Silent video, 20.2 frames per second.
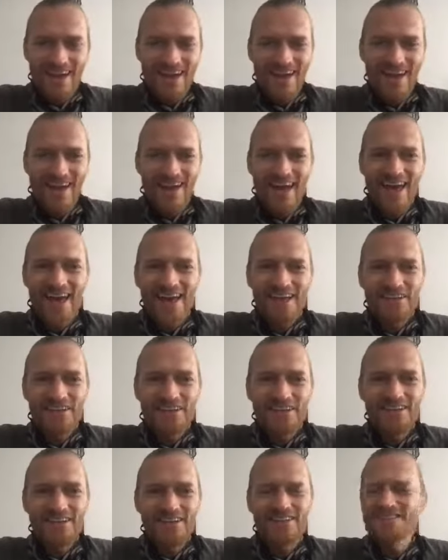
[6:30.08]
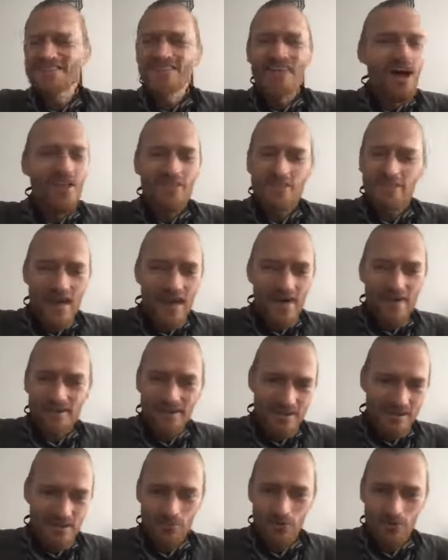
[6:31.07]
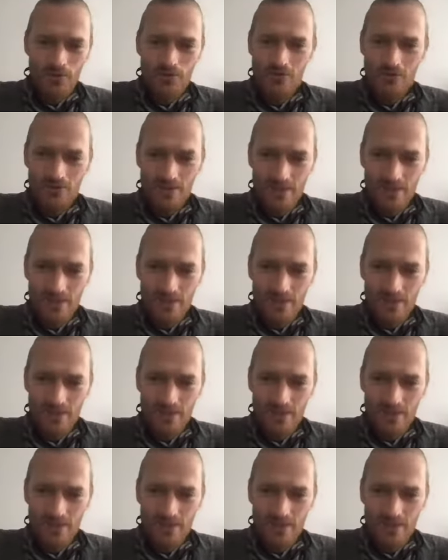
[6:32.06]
And it's not that anymore.